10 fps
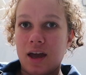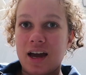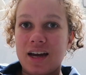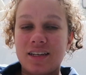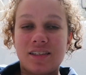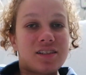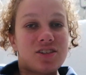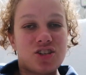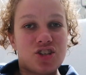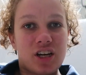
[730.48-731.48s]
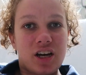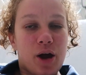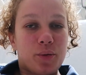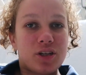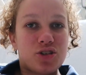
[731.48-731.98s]
Hey guys, it's Tisha.
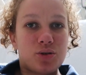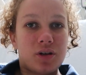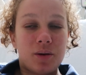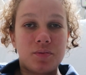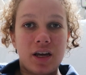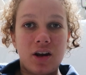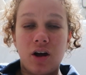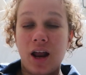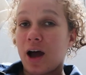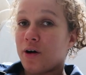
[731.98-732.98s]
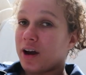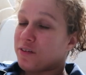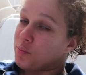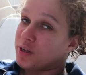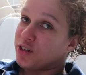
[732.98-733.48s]
I wanted to do an update on how
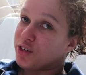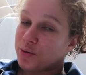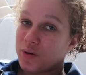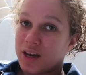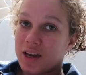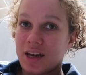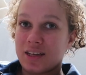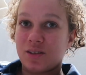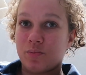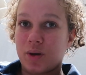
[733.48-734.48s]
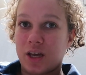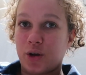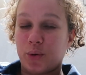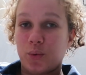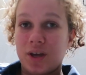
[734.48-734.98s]
I've been doing. It's
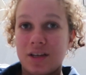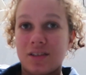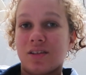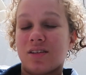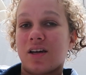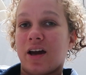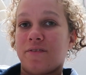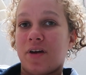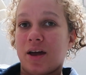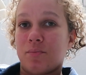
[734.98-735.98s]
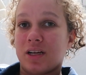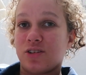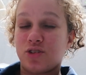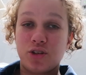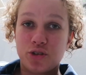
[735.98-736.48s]
been a week since I've had my
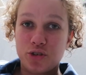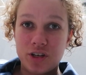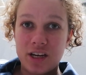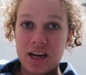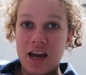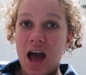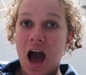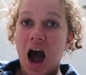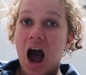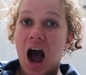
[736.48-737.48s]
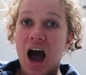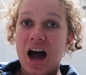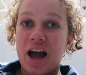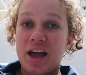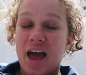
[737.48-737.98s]
surgery.
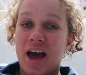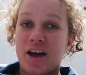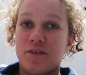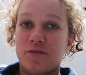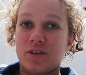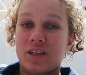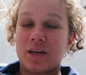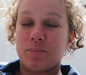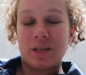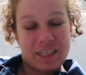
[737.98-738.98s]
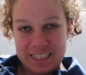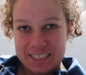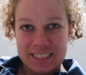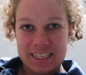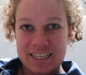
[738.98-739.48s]
I have
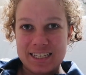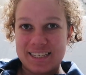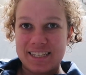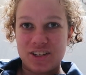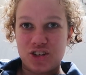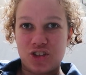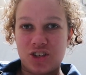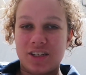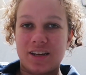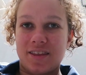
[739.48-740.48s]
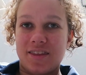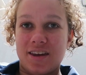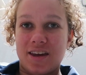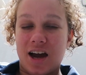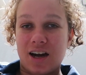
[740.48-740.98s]
completely ditched
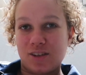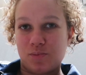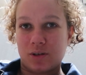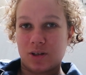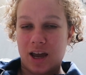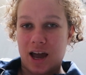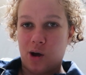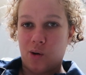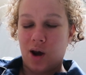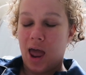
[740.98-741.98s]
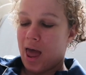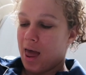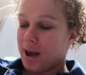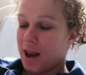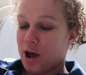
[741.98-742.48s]
the hospital gown
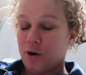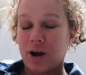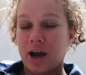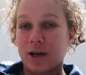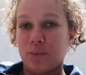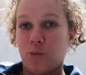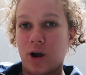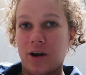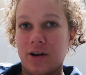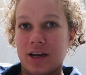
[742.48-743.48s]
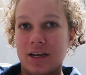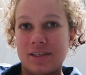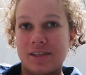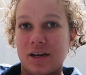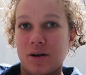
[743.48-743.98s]
and now I am wearing
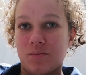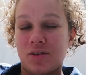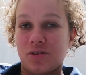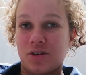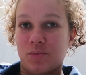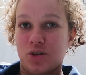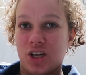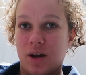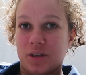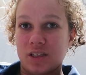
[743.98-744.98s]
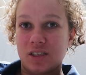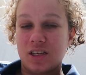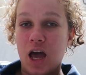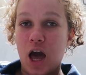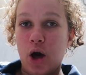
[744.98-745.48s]
some silky pajamas,
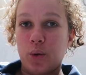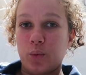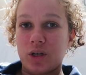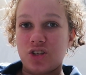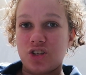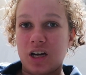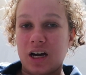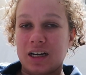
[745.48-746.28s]
which